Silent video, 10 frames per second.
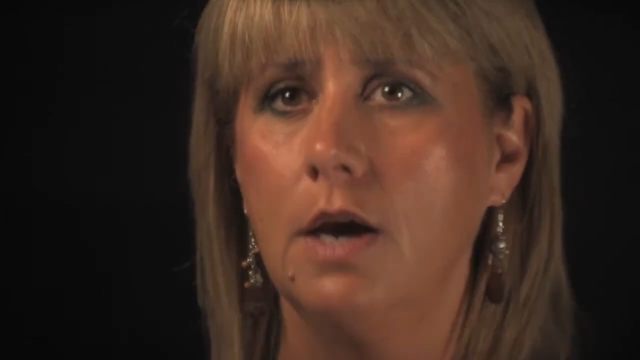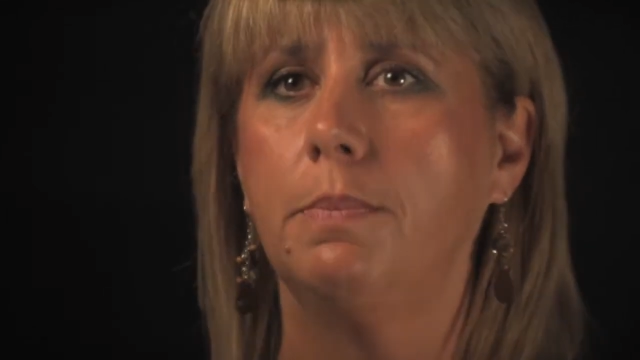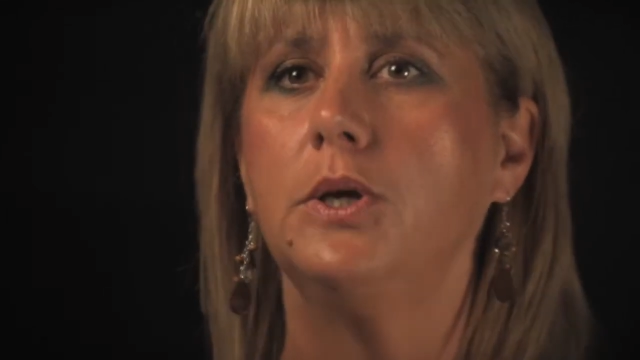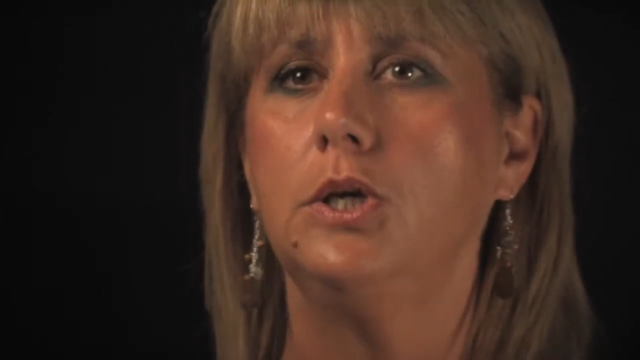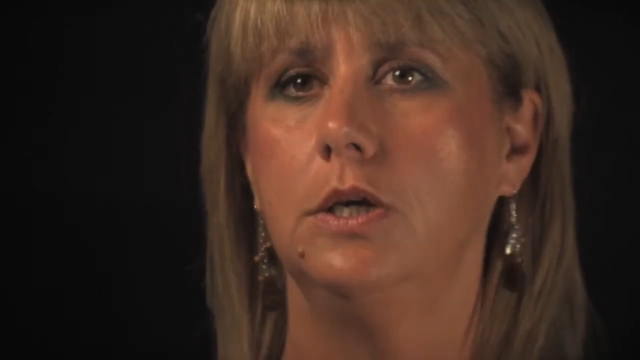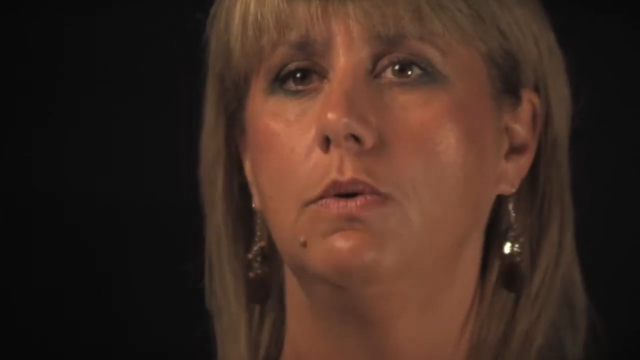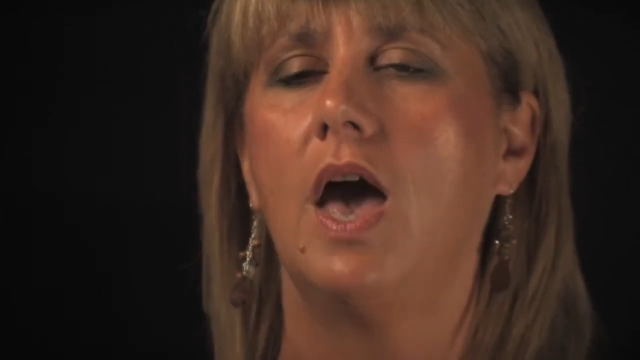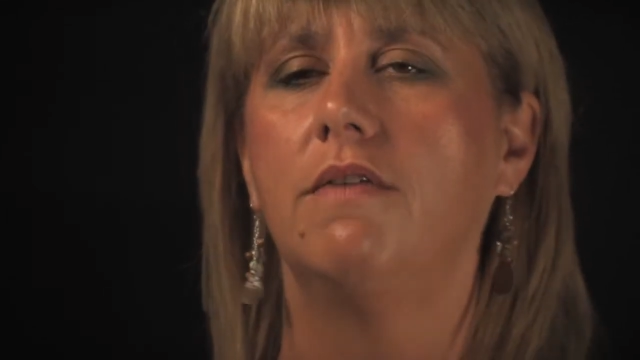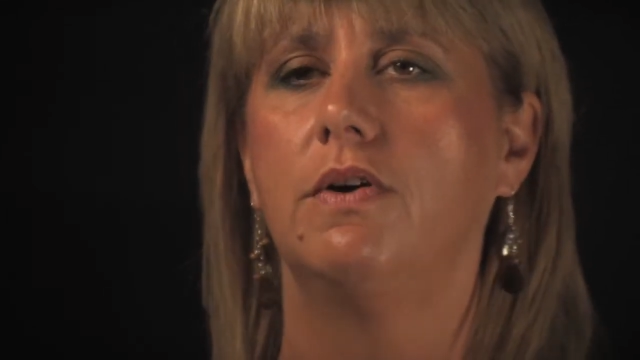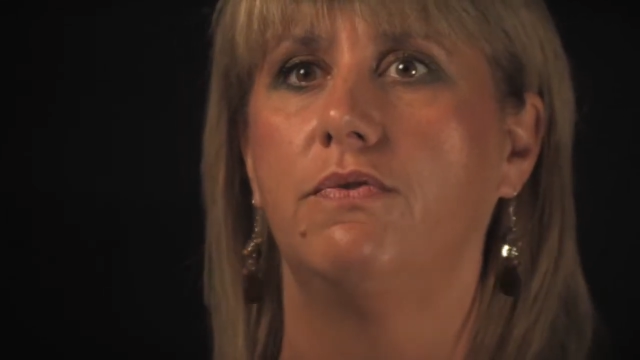But you
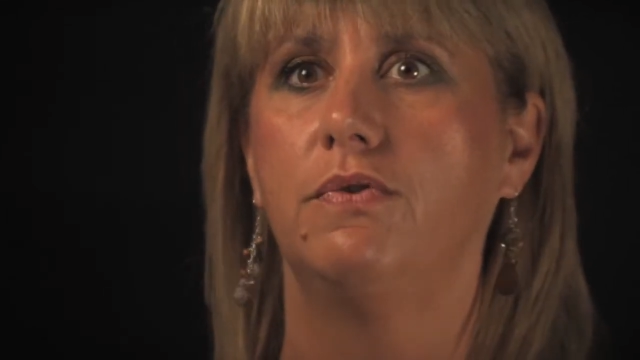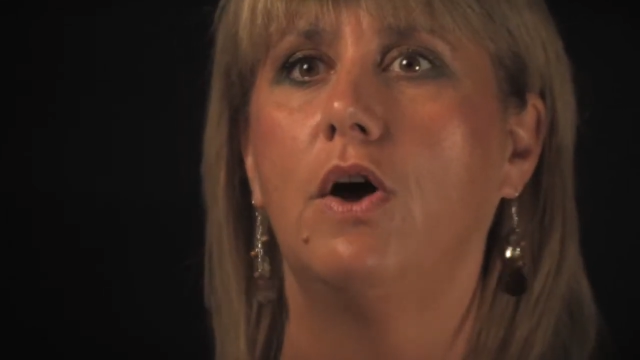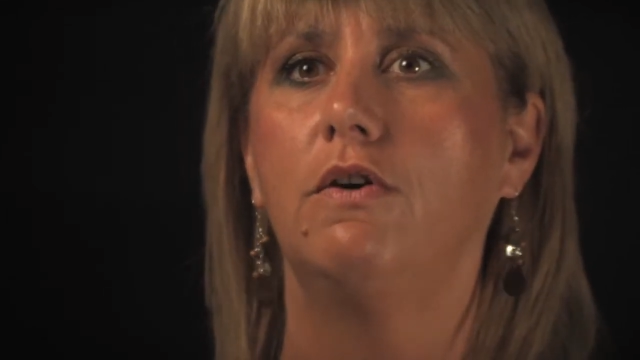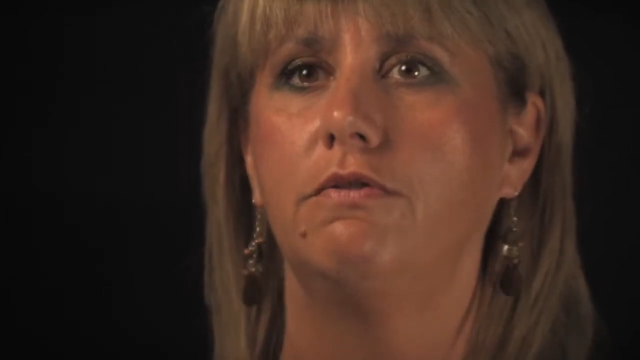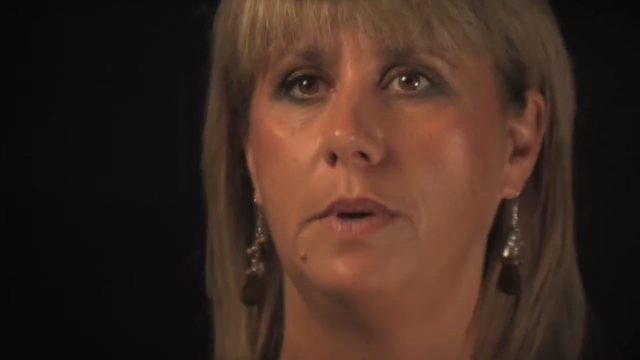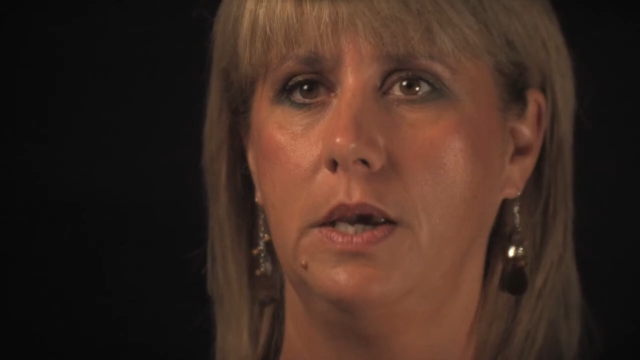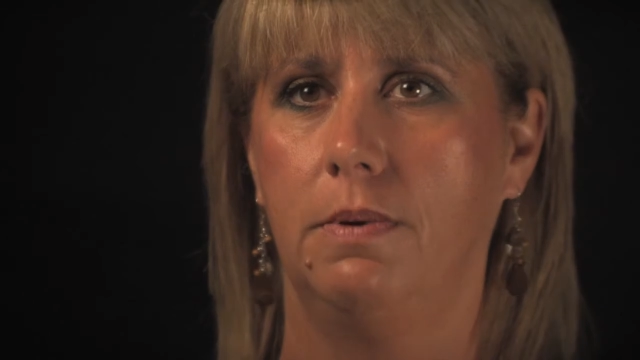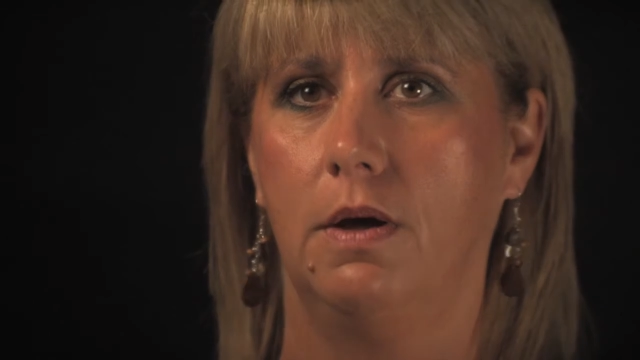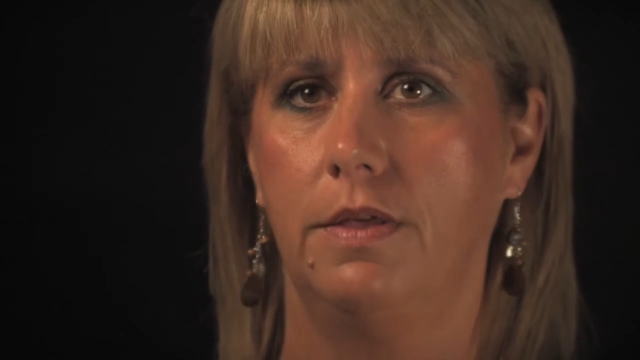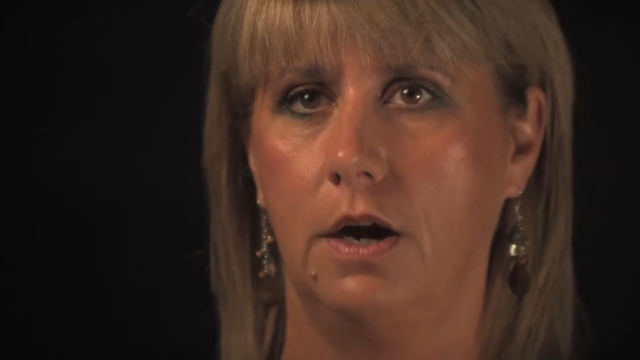have a flow of
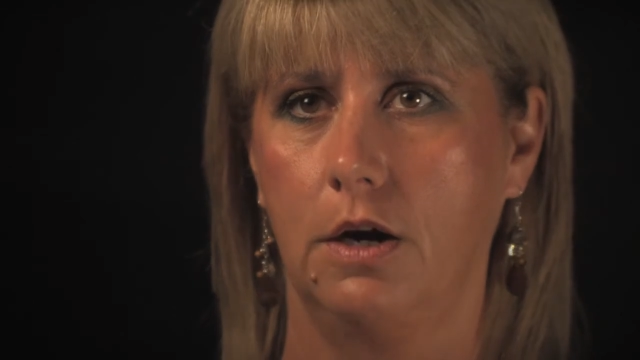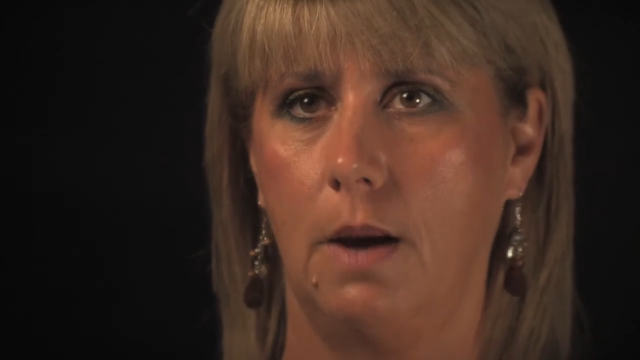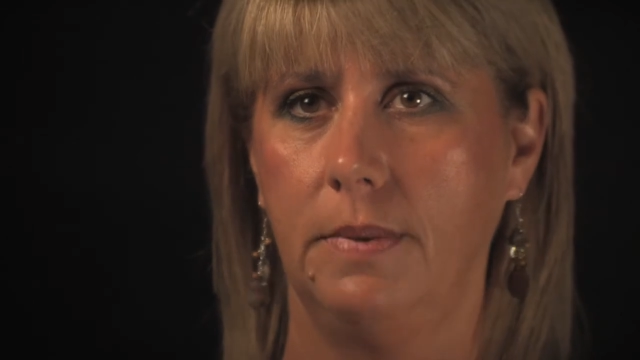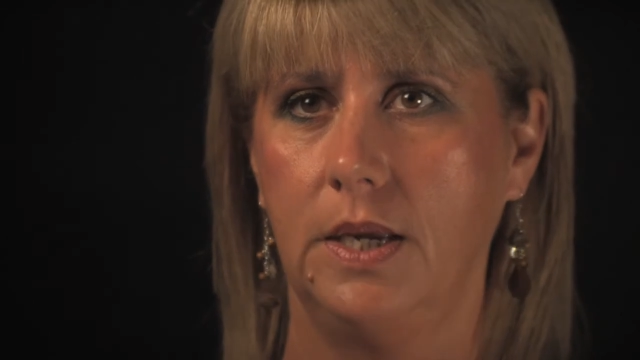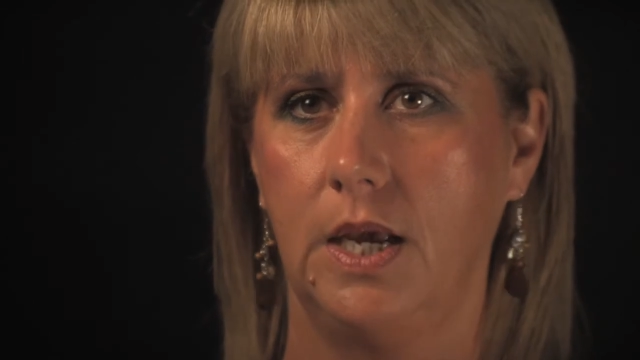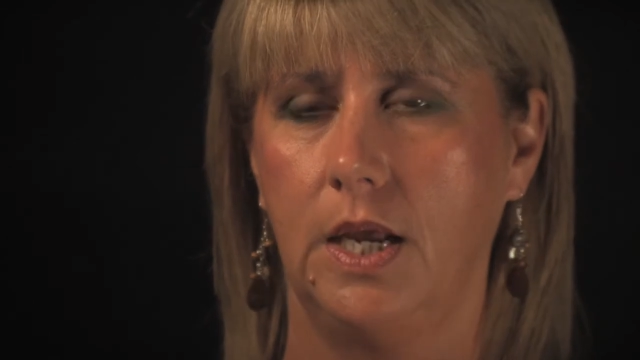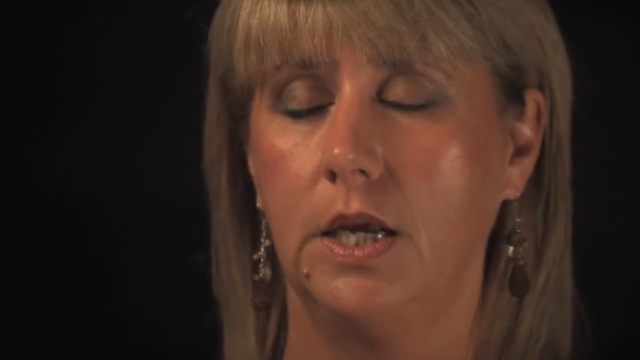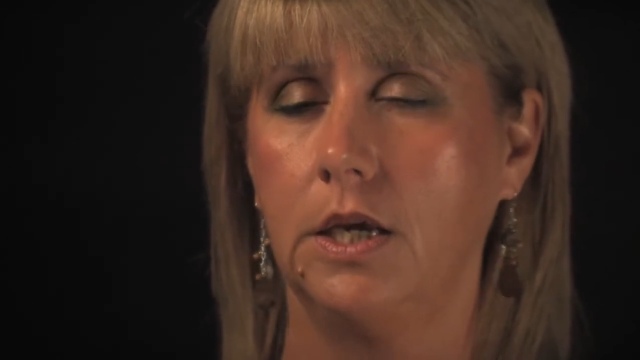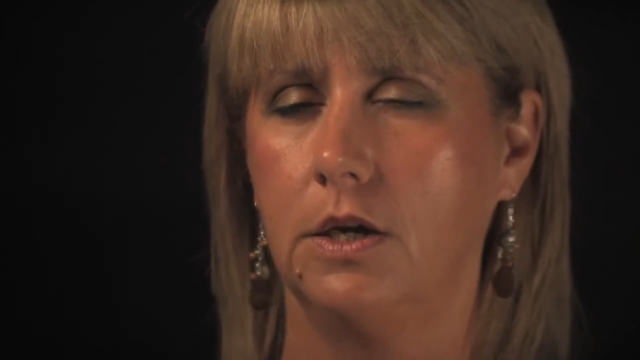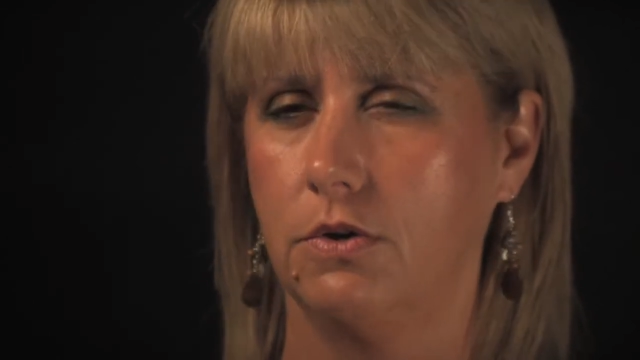people that are coming
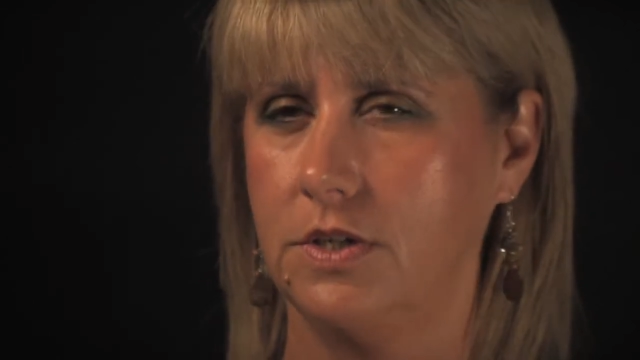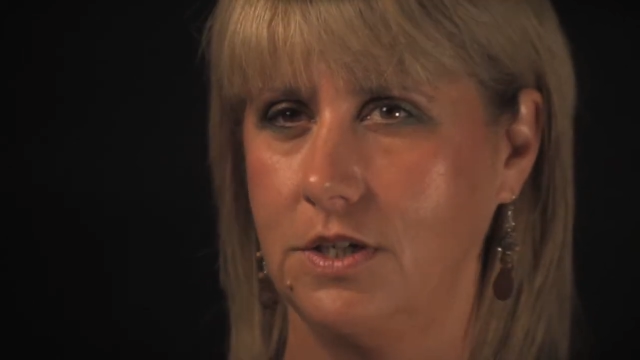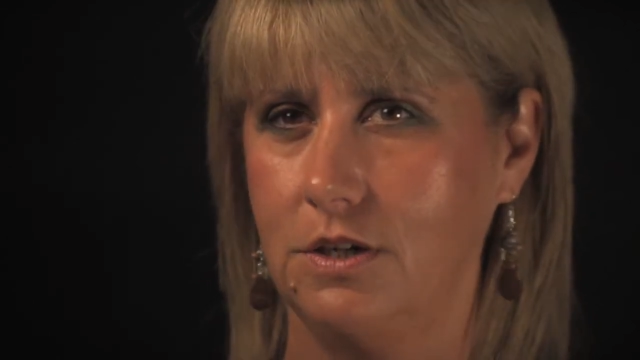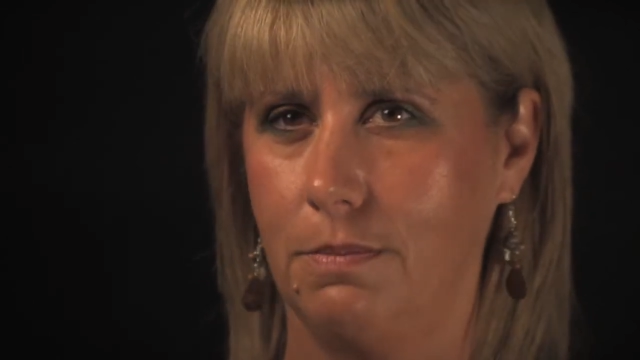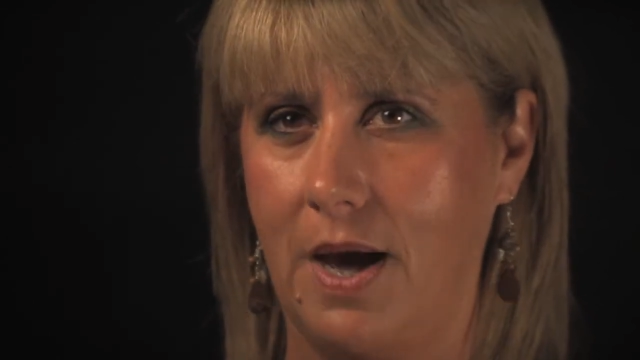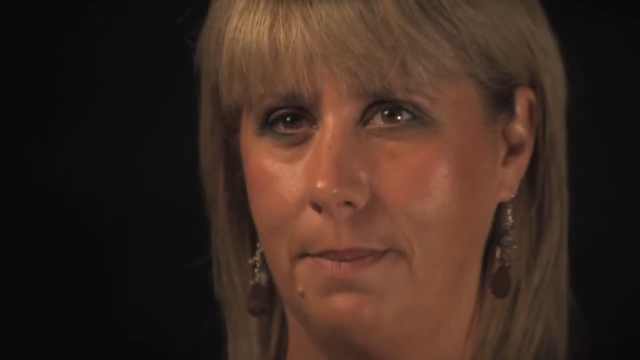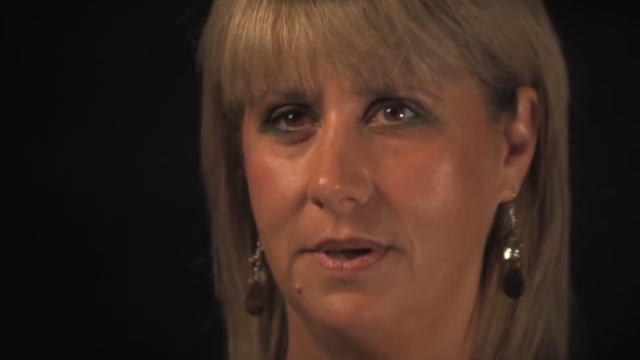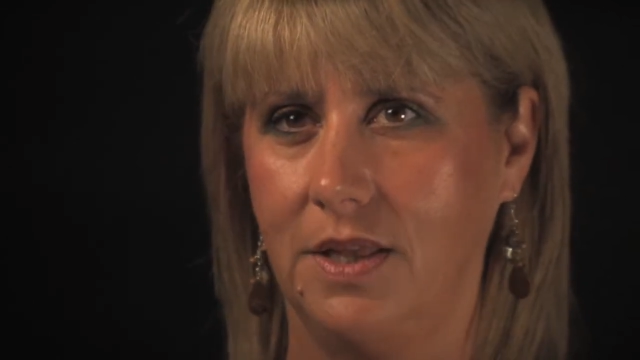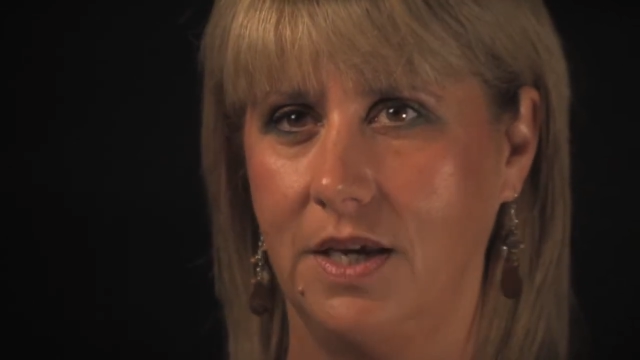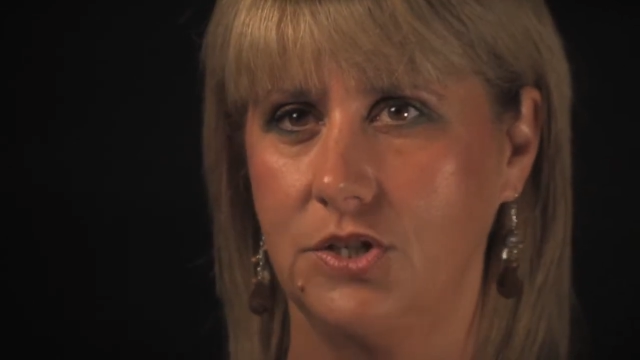in, increasing your
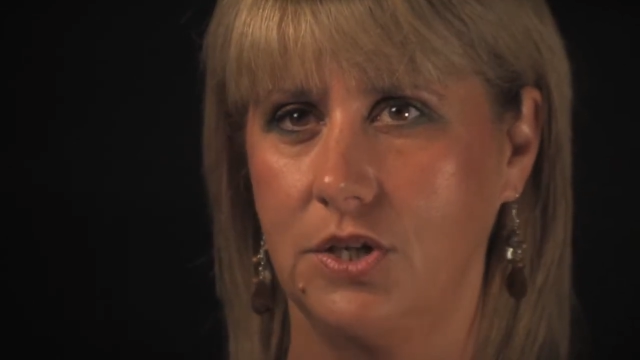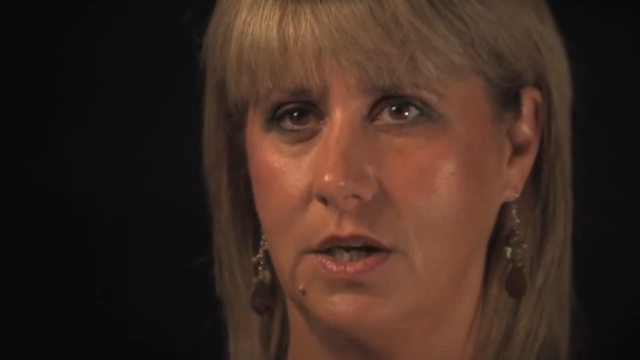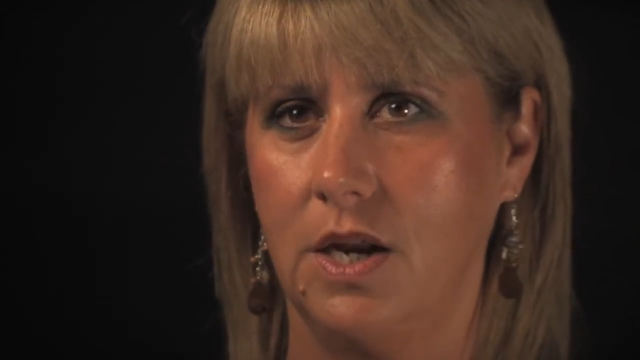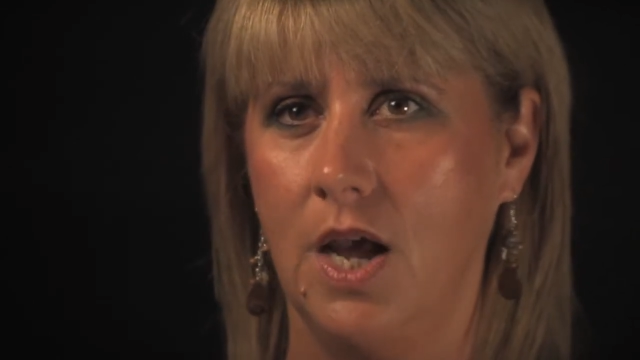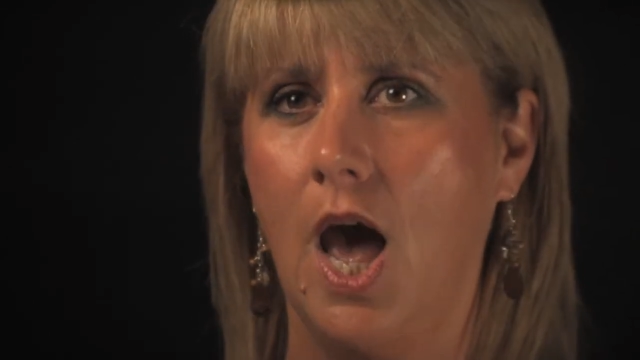population,